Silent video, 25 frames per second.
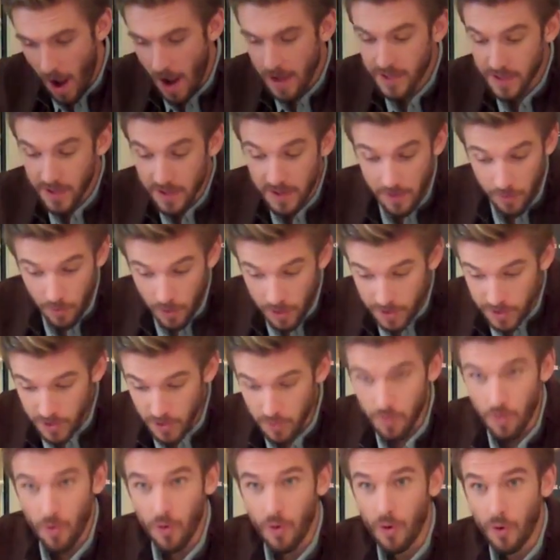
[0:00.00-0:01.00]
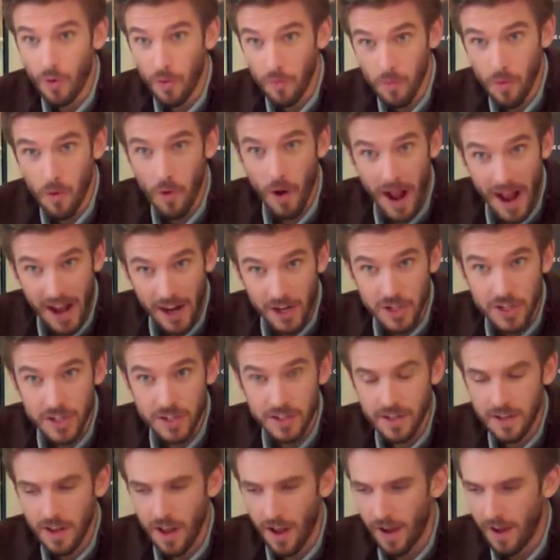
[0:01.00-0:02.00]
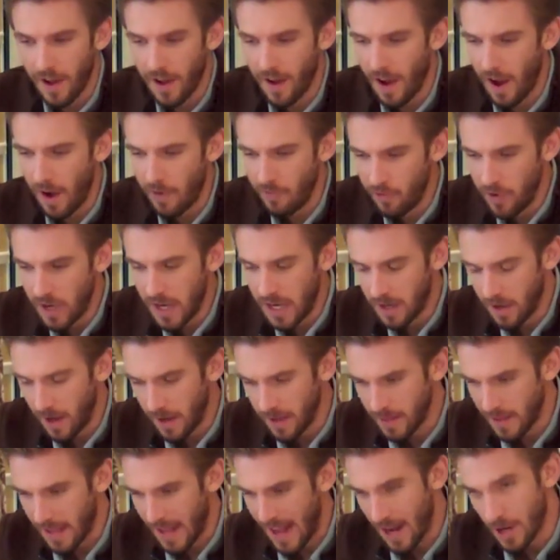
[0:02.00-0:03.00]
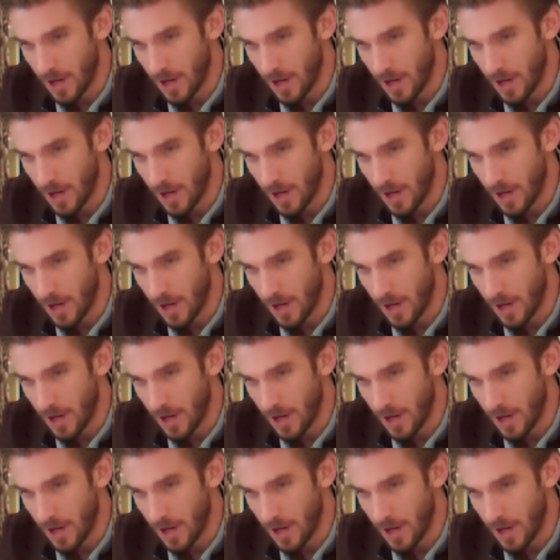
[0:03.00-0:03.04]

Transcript: I certainly want to do more more action. Uh, I really like the